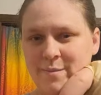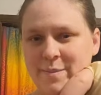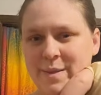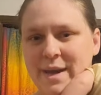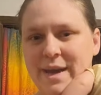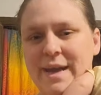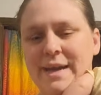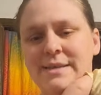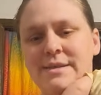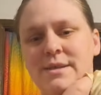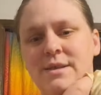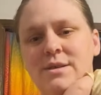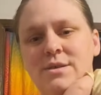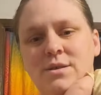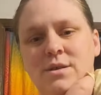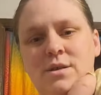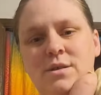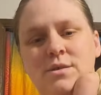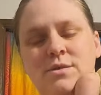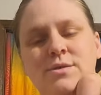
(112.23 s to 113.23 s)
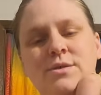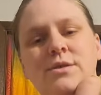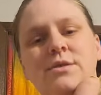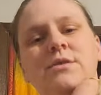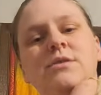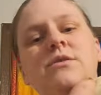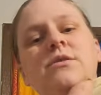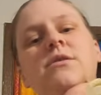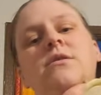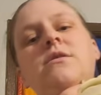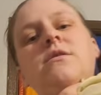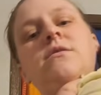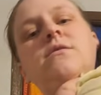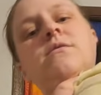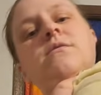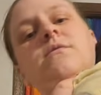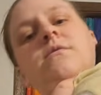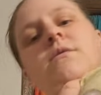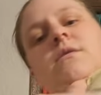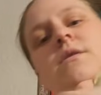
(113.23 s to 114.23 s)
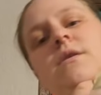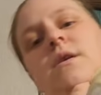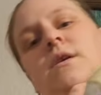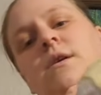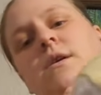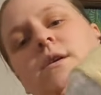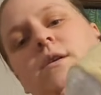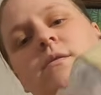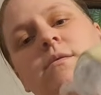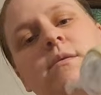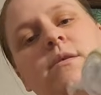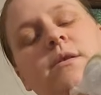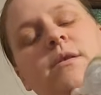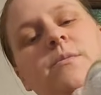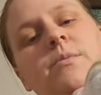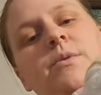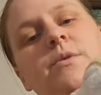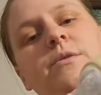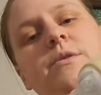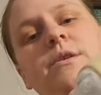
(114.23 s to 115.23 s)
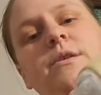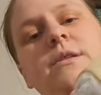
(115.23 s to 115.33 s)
pass is closest to you, we're going to put